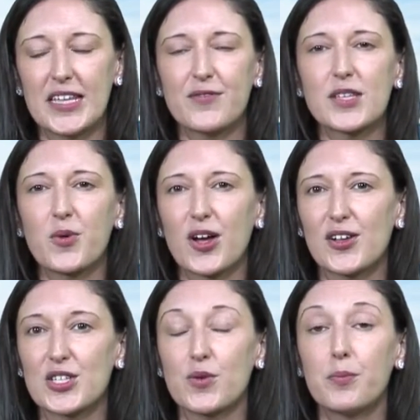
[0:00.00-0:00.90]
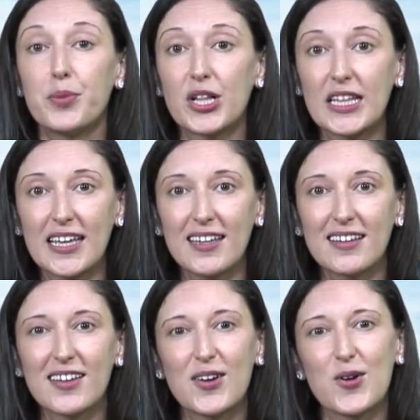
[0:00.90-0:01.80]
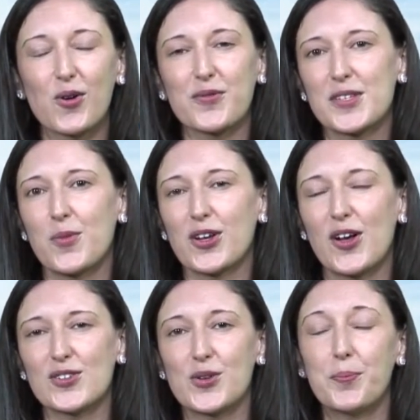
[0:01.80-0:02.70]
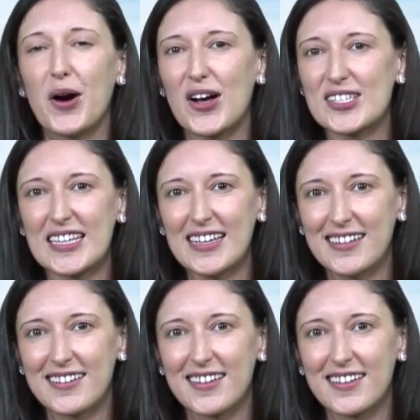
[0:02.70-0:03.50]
if someone calls you a bully or if someone calls you bossy.